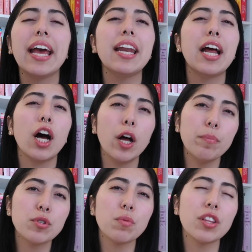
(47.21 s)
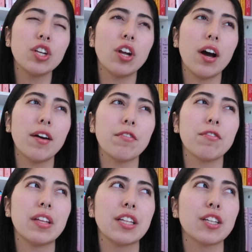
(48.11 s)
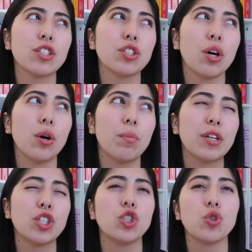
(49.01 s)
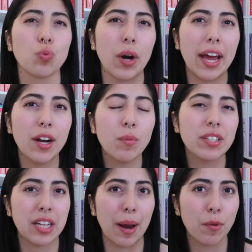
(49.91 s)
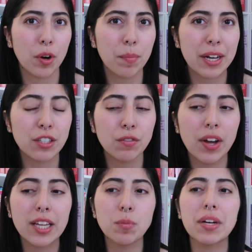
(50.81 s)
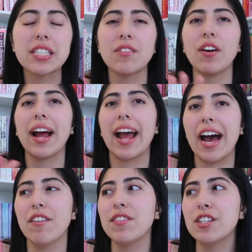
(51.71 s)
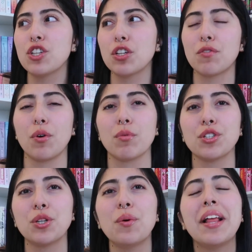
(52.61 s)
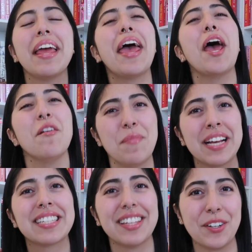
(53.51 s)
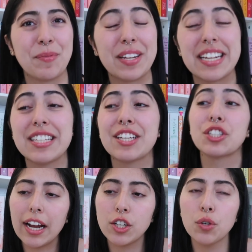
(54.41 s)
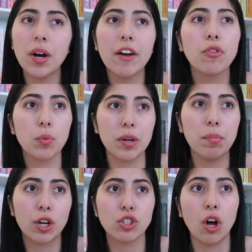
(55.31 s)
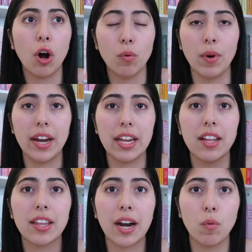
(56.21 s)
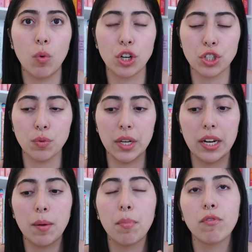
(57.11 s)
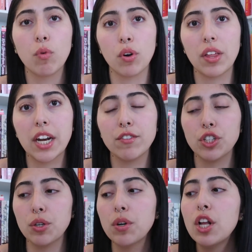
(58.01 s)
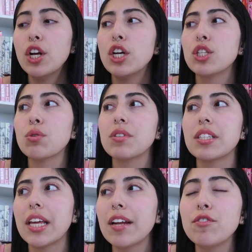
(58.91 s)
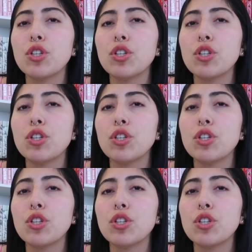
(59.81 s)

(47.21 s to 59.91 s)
and it helps with not feeling so much dread with time going by so fast, because if I have this to look forward to, it makes it a little bit easier. I do have 3 books already that I want to read before the end of June, so instead of